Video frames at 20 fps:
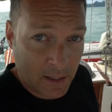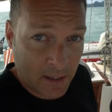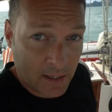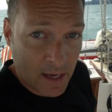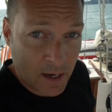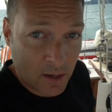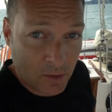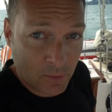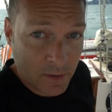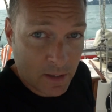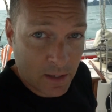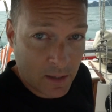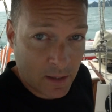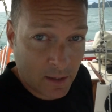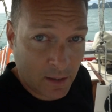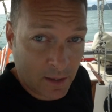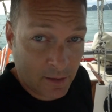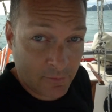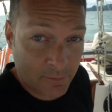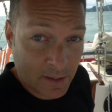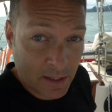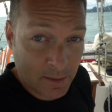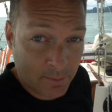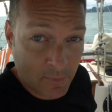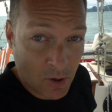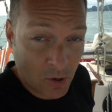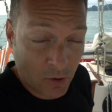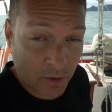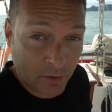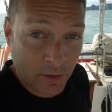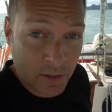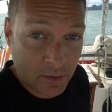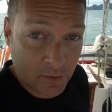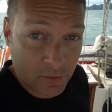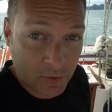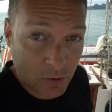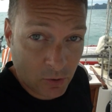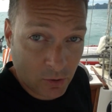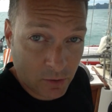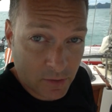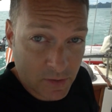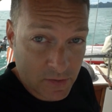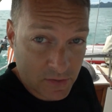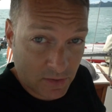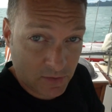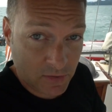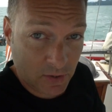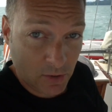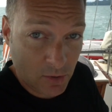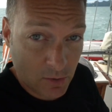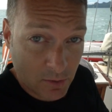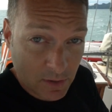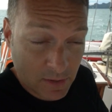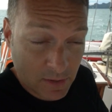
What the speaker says: Now we have been motoring towards Satun